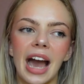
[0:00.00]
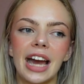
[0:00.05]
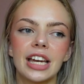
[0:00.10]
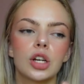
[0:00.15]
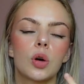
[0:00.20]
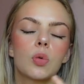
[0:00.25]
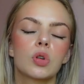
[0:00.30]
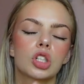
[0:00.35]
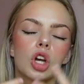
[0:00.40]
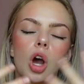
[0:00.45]
I
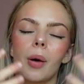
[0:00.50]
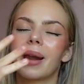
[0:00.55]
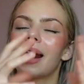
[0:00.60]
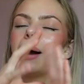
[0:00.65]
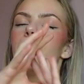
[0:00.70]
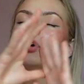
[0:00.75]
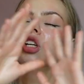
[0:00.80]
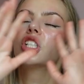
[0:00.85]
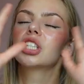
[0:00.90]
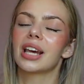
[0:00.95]
don't want to comment
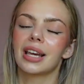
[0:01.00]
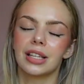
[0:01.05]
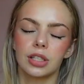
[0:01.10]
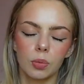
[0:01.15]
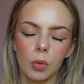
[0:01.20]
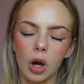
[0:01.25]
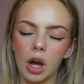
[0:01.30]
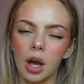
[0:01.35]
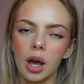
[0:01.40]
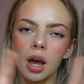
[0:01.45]
how much tickets
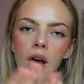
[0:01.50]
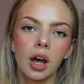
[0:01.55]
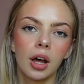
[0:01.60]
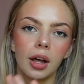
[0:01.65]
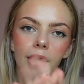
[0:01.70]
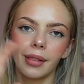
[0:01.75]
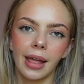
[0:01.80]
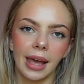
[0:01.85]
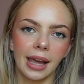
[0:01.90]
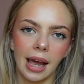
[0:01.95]
were.
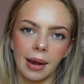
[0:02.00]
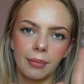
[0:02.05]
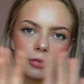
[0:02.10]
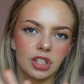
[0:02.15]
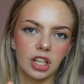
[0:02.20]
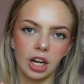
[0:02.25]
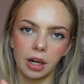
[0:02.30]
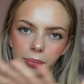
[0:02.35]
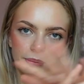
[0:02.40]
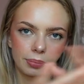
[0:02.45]
Like, I'm
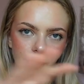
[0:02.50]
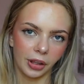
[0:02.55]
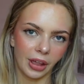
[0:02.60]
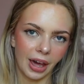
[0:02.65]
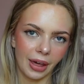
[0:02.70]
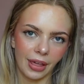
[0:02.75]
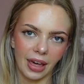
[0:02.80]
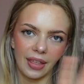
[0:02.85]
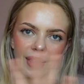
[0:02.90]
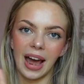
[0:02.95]
just gonna put
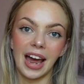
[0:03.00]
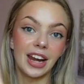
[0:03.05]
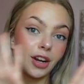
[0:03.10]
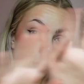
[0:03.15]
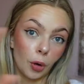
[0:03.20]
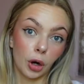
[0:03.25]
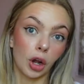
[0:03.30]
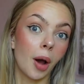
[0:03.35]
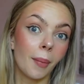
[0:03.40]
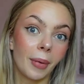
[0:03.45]
that there, that I don't
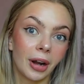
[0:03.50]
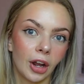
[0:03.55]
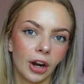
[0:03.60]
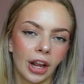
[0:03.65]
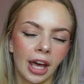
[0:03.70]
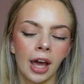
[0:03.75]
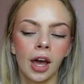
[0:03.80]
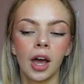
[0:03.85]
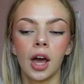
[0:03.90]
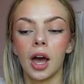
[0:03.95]
want to comment on
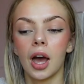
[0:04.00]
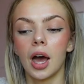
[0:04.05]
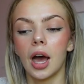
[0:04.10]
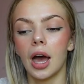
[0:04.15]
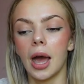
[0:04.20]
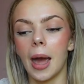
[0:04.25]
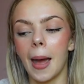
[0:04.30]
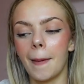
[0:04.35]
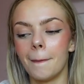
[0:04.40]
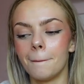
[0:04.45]

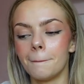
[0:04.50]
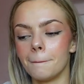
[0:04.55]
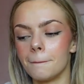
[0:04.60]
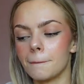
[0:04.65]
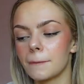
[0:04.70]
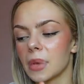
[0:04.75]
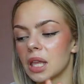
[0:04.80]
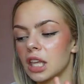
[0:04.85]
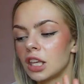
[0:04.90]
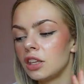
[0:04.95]

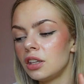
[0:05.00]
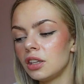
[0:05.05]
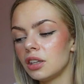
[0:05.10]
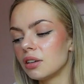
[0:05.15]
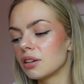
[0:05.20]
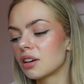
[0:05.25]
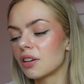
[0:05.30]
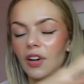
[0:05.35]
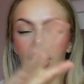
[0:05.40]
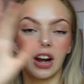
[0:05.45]
it.
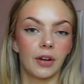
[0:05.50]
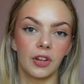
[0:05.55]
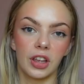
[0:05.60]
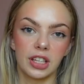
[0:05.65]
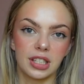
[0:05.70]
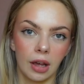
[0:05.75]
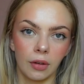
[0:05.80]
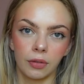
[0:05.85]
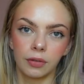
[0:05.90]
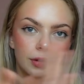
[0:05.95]
You can find out for
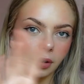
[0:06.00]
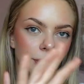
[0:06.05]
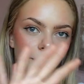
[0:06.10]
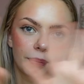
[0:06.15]
yourself.